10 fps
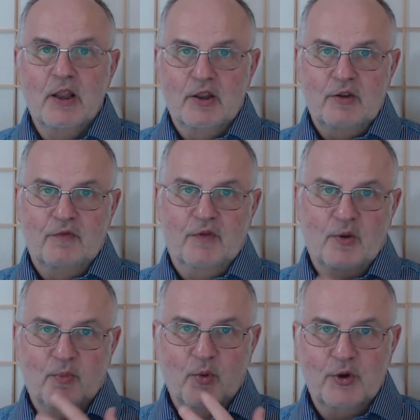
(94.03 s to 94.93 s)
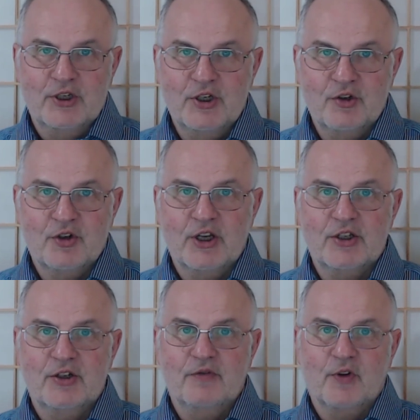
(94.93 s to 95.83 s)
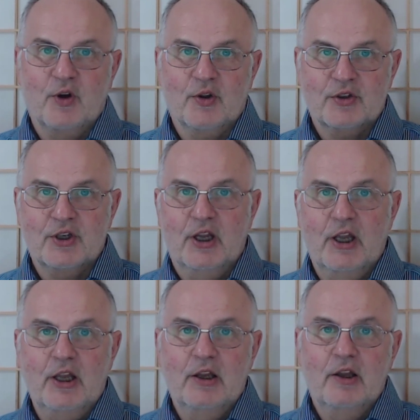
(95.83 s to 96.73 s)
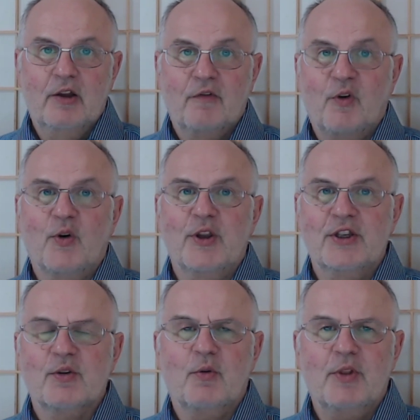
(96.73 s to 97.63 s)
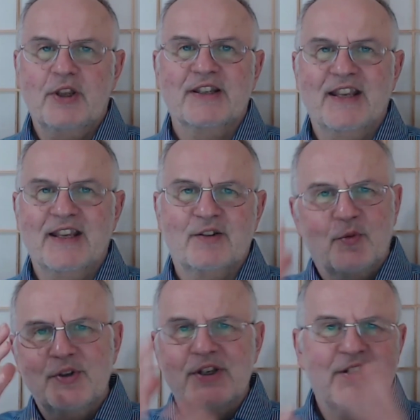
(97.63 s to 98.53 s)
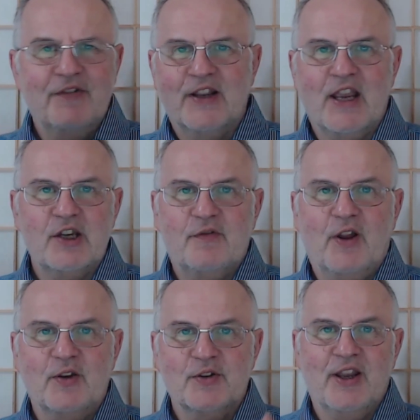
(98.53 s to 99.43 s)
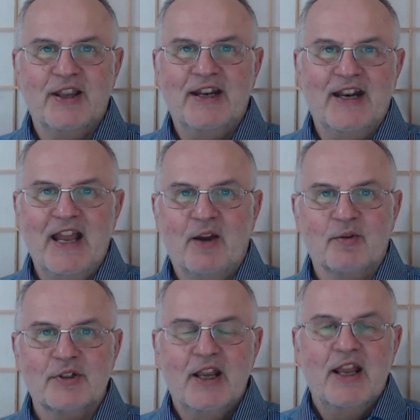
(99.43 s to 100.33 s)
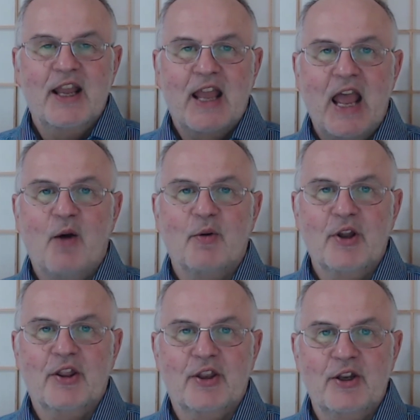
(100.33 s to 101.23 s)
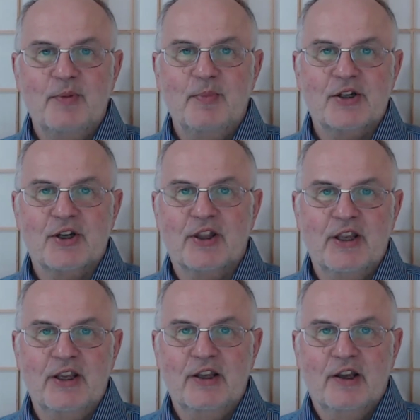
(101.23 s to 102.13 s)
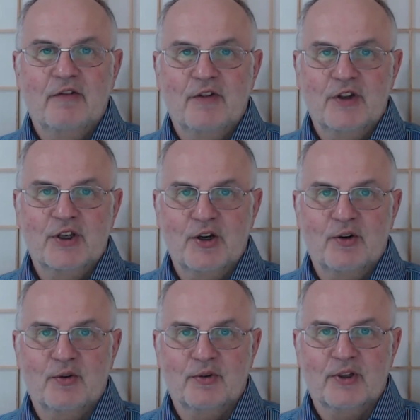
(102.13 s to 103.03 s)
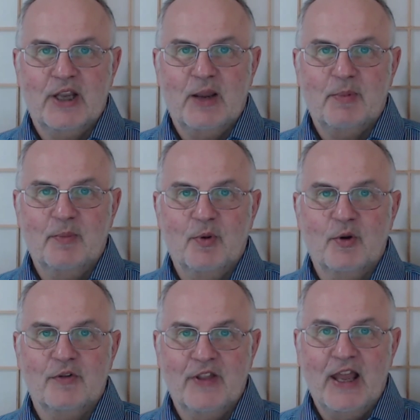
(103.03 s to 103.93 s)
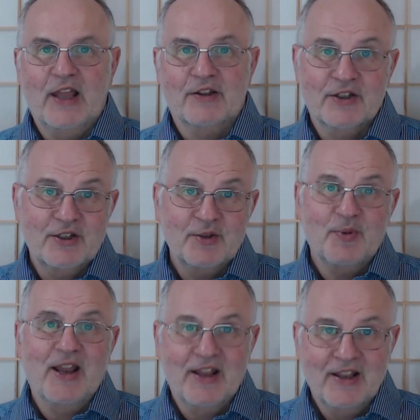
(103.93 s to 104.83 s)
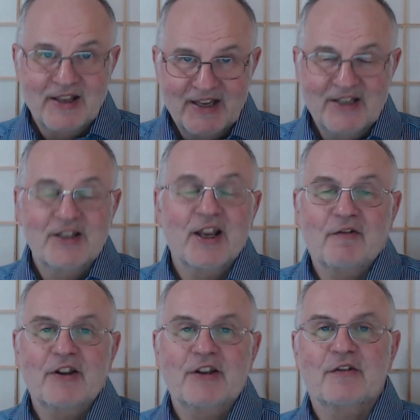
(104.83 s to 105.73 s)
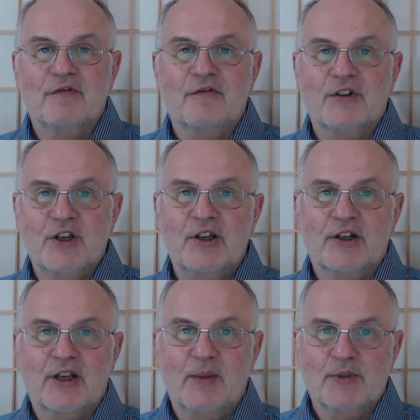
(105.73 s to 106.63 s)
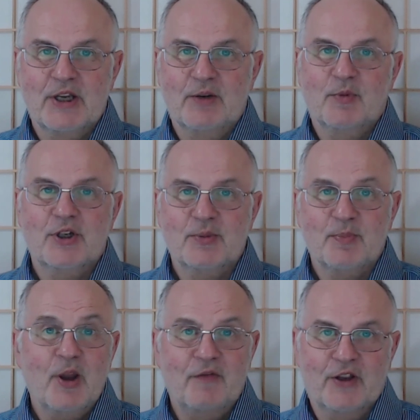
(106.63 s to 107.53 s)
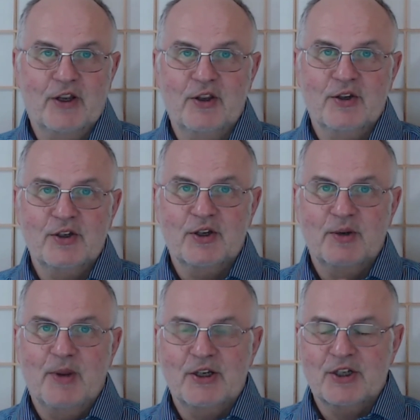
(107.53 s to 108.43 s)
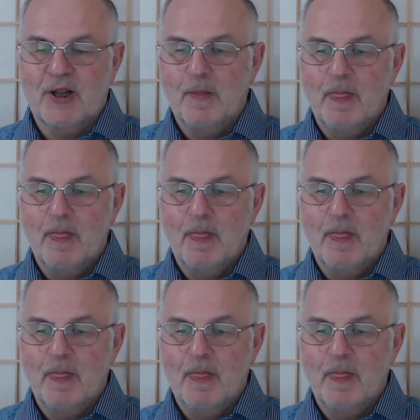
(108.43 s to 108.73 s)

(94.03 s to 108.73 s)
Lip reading: you've got mortgage interest, you've got voids, all these things, all these different cash flows going in and out. How on earth can you measure the return on capital employed for that? So this is where internal rate of return comes in, which is perfect because you can measure